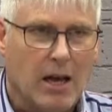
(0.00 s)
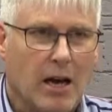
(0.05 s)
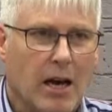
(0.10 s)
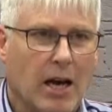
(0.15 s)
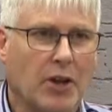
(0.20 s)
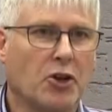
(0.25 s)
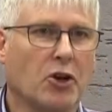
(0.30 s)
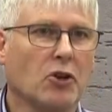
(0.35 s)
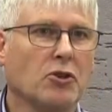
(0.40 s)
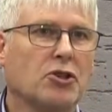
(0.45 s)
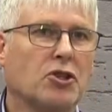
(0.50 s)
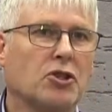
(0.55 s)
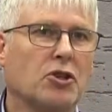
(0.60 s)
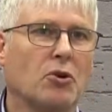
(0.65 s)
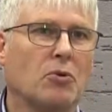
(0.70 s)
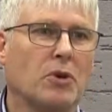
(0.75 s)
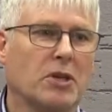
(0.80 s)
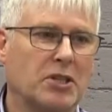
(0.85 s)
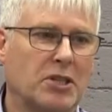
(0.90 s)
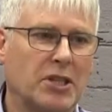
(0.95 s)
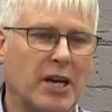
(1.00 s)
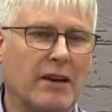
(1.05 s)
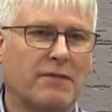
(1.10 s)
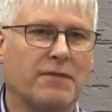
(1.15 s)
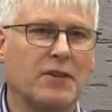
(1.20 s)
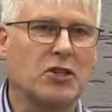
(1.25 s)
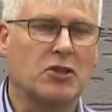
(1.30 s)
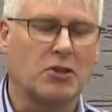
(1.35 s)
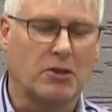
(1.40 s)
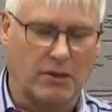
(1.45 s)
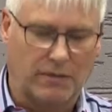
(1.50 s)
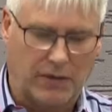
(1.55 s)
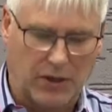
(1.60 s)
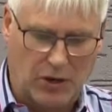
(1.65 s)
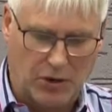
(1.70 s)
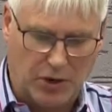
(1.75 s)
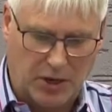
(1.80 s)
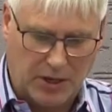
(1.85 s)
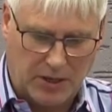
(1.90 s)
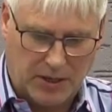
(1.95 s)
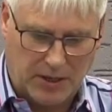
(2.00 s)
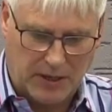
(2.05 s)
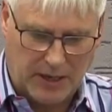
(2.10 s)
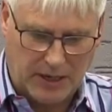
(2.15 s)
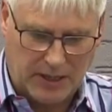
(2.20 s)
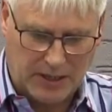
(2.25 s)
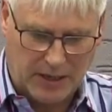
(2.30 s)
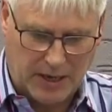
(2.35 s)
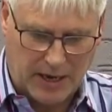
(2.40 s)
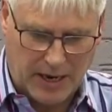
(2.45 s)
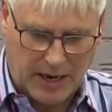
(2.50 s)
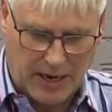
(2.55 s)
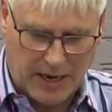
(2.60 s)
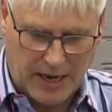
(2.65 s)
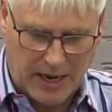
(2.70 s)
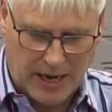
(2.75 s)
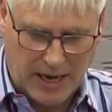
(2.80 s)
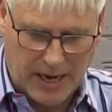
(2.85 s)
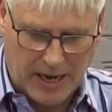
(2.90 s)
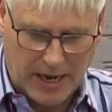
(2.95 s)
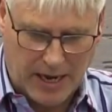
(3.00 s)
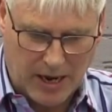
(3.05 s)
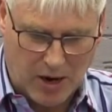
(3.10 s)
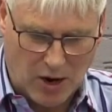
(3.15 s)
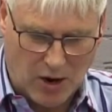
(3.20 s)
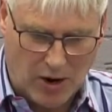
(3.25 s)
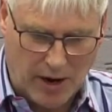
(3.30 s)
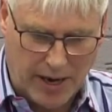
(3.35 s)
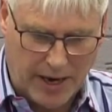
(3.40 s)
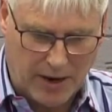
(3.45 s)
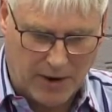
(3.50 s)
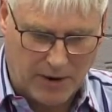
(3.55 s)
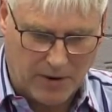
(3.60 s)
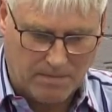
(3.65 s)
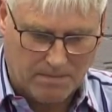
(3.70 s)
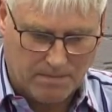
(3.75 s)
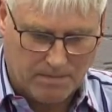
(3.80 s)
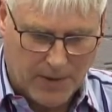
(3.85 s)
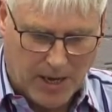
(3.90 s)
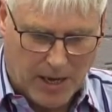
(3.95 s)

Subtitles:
And also, and Jeff has sort of alluded to this earlier,